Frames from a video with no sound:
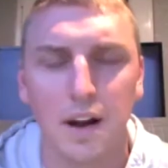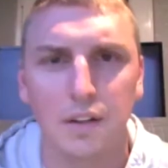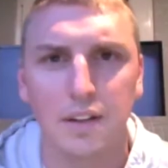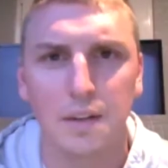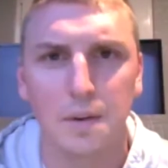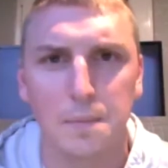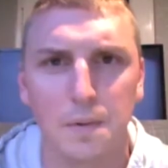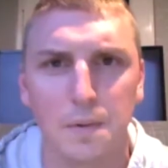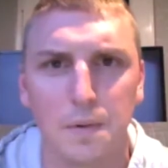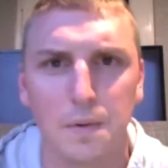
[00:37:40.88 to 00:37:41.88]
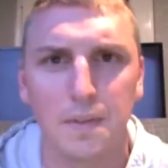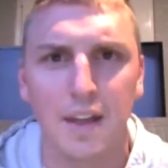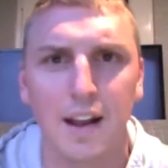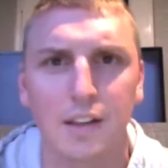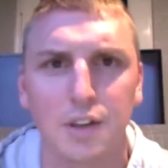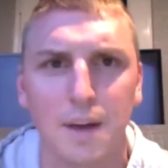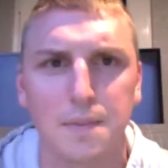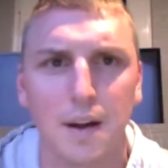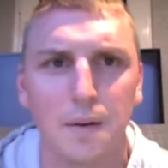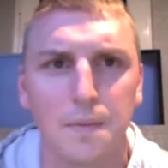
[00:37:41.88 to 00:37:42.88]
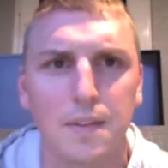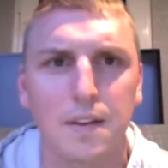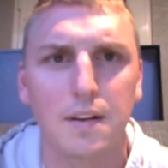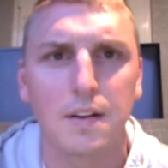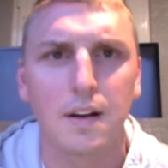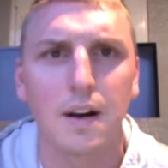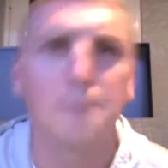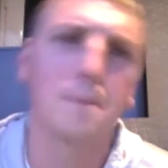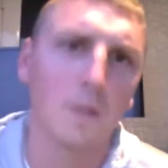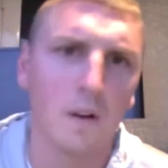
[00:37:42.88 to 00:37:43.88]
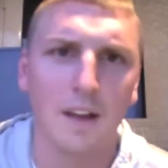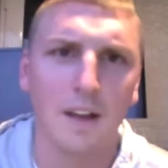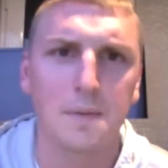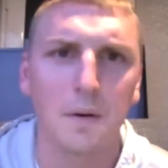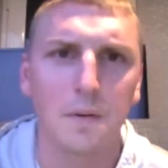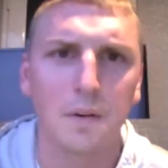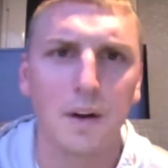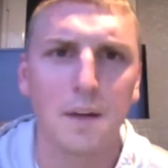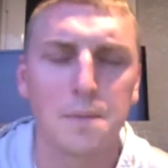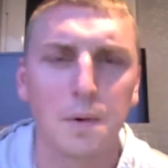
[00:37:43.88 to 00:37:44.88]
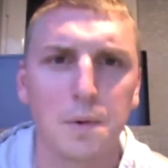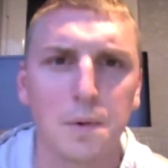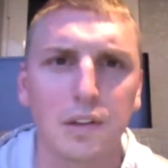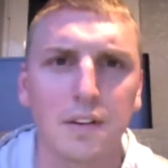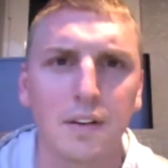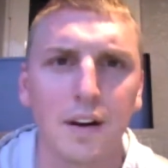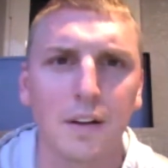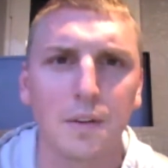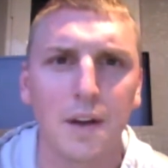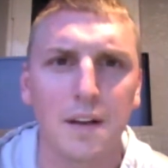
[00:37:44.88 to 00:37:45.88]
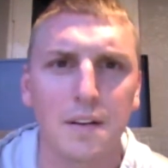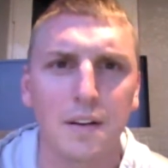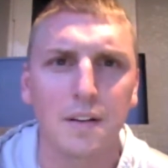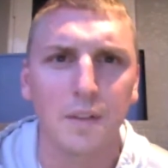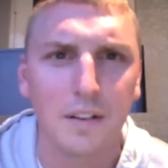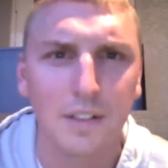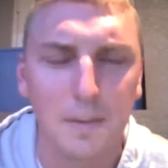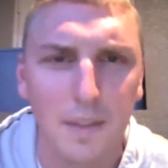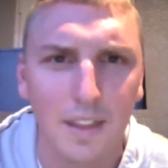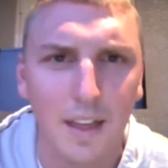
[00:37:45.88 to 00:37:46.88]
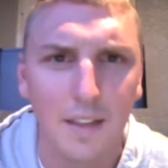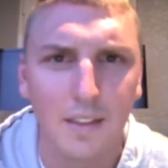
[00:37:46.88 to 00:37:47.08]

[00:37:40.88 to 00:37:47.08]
State that I dropped out a long time ago? Maurice Claret or something like that?